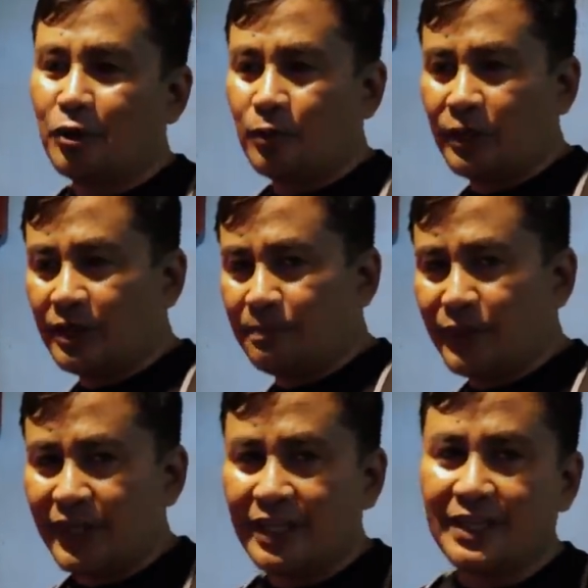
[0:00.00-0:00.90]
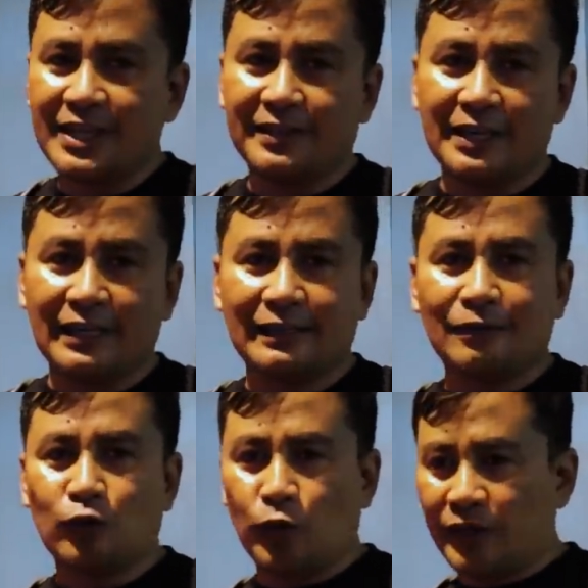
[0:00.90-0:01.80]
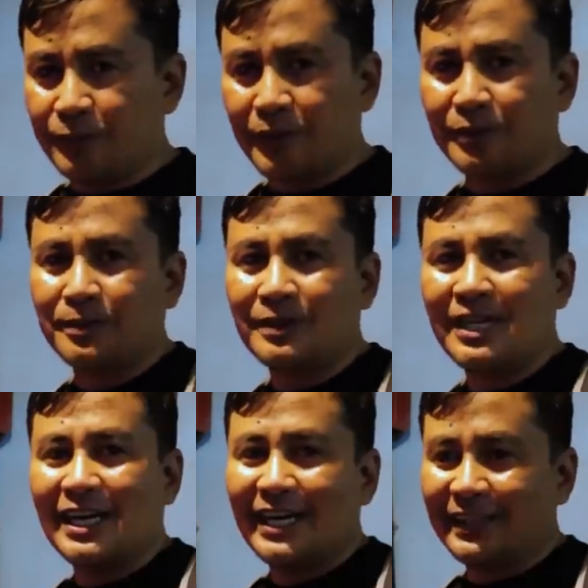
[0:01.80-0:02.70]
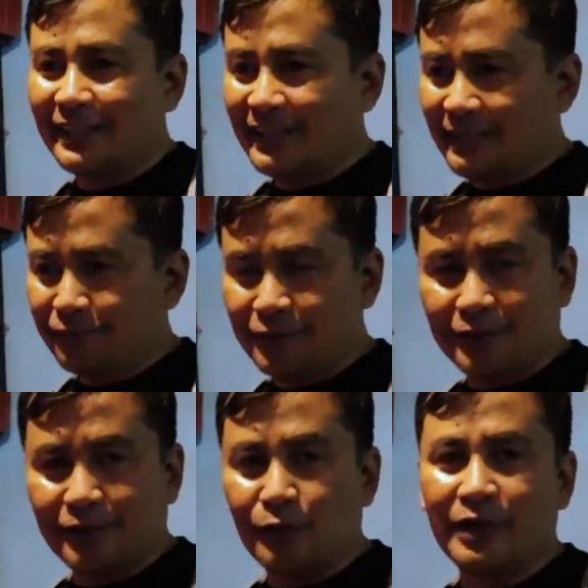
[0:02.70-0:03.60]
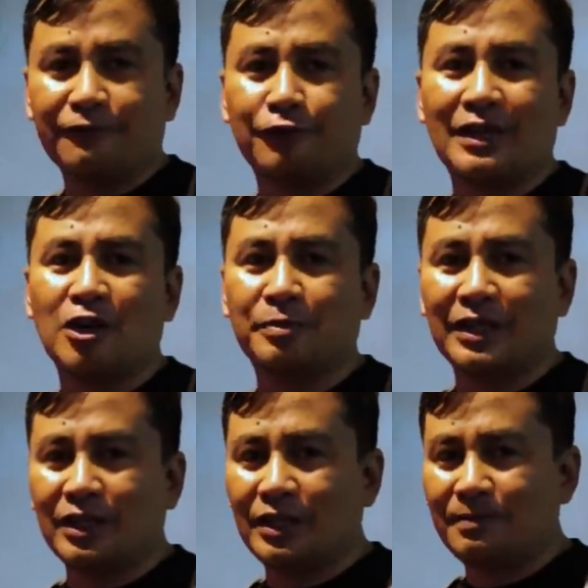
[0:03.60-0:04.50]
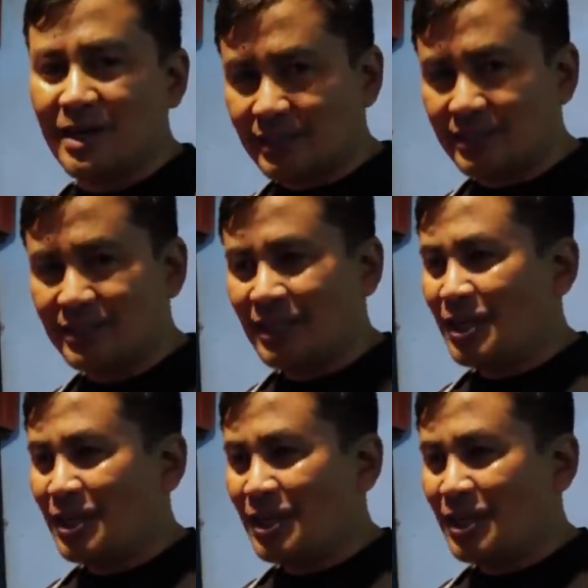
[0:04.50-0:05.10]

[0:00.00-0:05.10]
We breed, and then we grow, and then after growing for how many months,